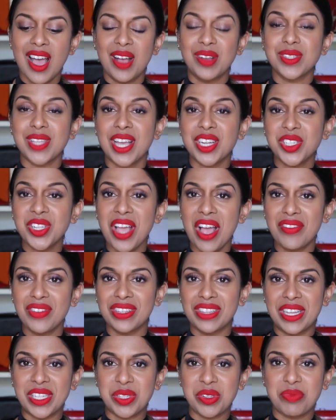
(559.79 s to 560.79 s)
I was actually
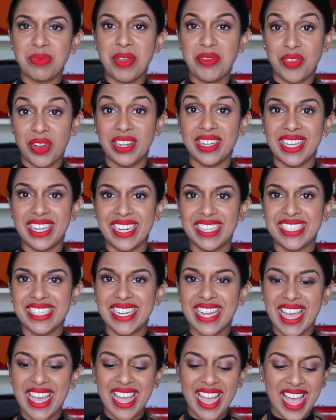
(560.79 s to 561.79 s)
having lunch with my friend Nina
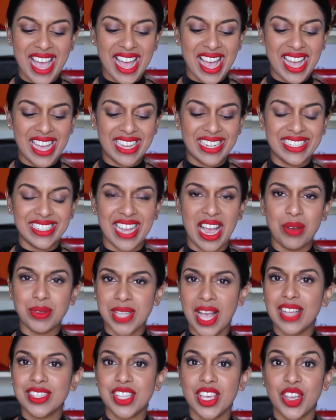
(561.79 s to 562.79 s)
today, and I
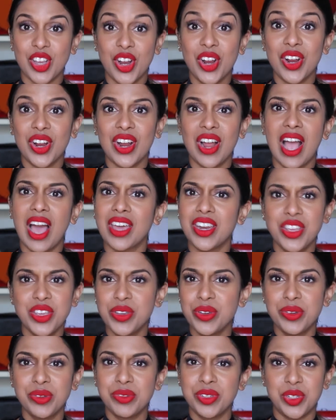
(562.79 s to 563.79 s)
was asking her, how do
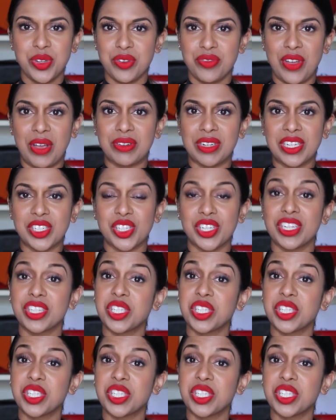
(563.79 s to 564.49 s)
you do your foundation?